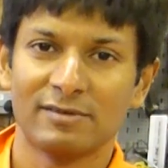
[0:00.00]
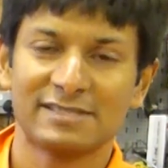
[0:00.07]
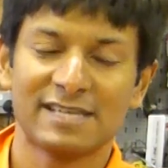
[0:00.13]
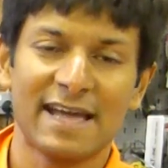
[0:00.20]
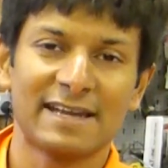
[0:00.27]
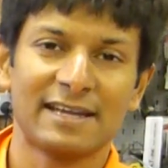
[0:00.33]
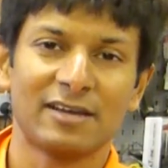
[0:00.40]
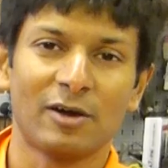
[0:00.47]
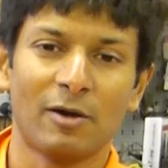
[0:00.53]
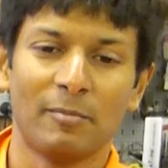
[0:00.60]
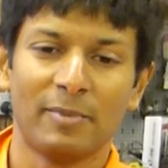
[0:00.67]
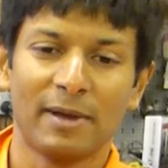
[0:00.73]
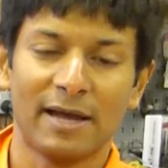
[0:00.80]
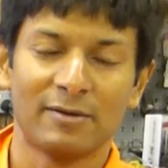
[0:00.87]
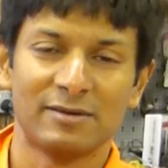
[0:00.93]
The retaining
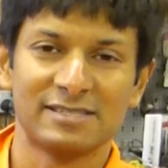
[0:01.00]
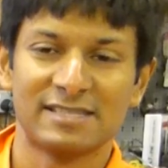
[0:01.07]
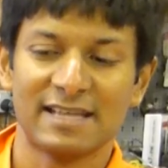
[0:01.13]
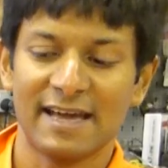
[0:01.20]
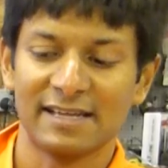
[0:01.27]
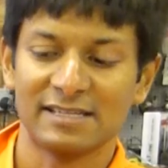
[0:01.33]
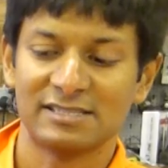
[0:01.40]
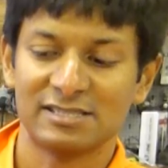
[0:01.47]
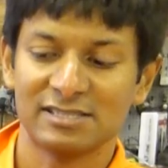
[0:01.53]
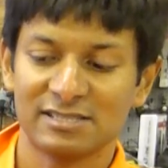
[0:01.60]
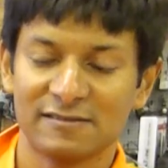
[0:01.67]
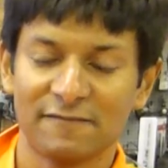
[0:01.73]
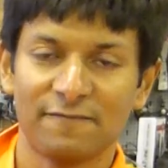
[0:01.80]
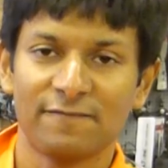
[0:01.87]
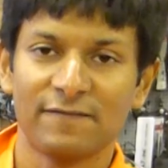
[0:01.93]
compound is there
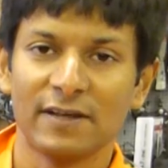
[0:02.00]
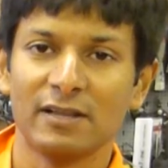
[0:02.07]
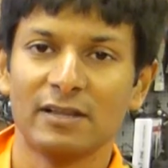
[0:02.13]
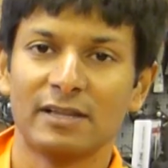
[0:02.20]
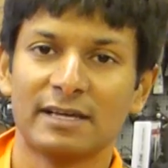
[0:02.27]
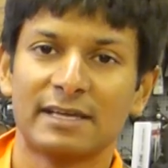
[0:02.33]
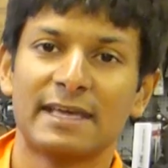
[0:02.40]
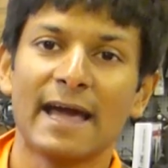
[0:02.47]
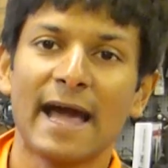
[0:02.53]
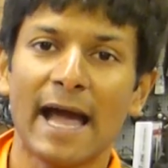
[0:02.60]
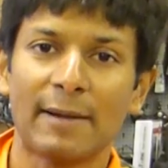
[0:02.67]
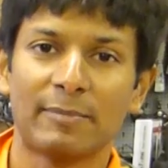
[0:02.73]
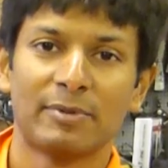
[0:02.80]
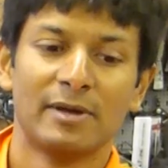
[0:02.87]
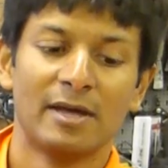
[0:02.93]
just to fill the
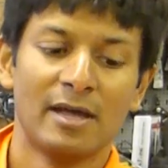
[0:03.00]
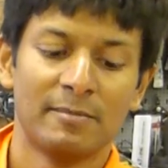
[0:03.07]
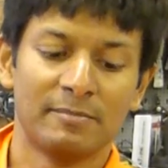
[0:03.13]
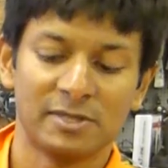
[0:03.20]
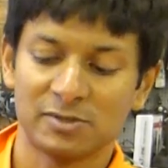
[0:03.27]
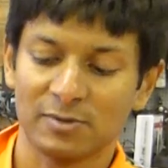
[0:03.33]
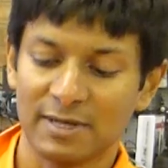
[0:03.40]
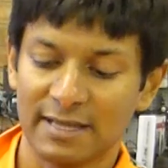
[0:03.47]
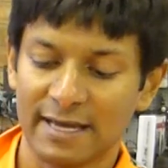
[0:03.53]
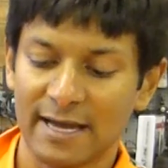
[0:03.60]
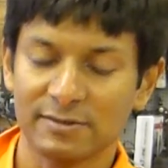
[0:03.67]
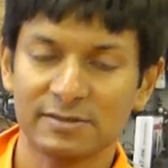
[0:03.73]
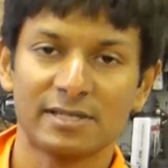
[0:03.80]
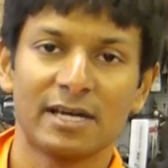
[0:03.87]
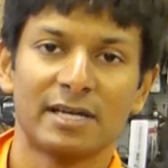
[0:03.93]
gap between the
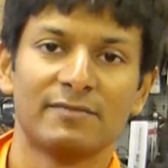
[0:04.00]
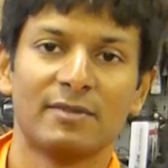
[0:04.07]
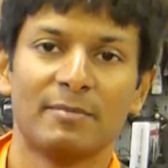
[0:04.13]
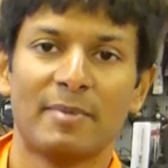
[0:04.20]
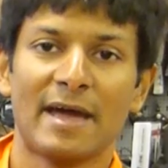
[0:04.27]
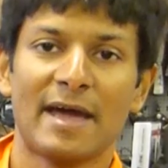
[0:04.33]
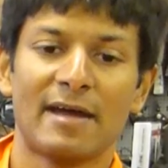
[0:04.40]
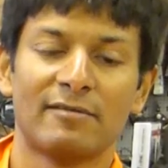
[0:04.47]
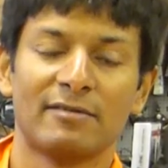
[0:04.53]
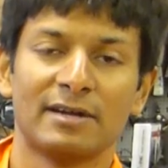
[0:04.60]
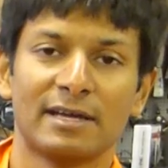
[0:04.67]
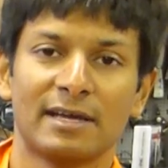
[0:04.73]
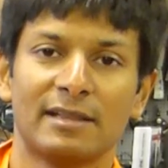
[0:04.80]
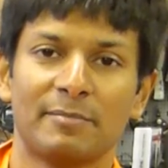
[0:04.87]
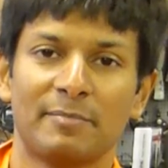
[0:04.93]
outside of the
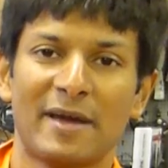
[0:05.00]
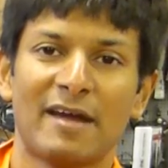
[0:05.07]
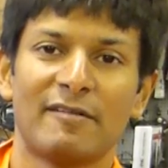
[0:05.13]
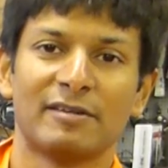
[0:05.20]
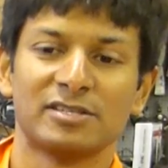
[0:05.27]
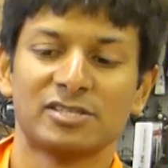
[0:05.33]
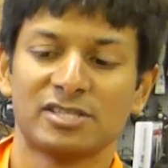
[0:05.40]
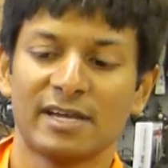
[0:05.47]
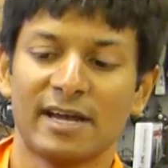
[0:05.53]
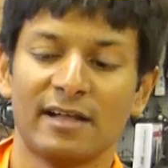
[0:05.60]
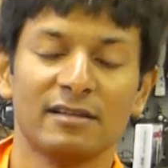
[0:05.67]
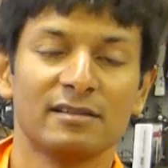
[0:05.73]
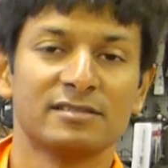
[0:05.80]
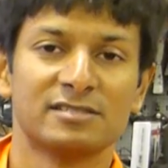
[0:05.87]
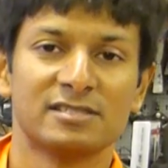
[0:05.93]
bearing and the bearing
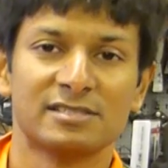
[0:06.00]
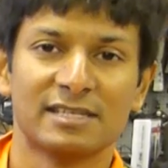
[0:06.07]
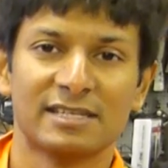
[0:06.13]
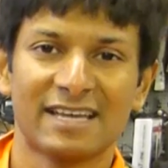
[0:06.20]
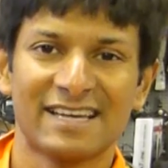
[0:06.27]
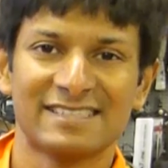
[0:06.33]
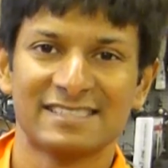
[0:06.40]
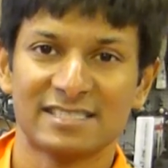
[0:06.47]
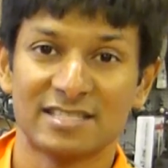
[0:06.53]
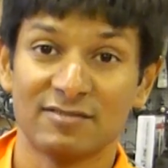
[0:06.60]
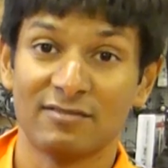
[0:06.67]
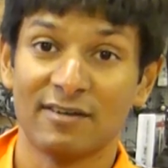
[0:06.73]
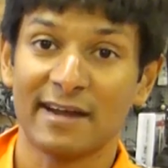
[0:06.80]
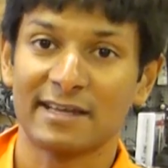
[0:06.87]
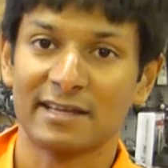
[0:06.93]
shell, just in case it's
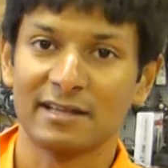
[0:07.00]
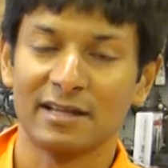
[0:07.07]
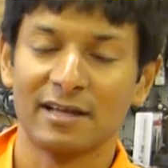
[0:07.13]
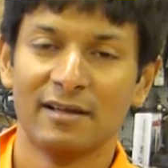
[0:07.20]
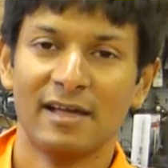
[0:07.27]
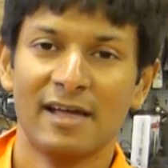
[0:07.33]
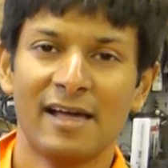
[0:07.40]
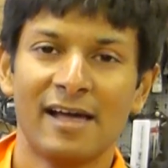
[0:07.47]
irregular.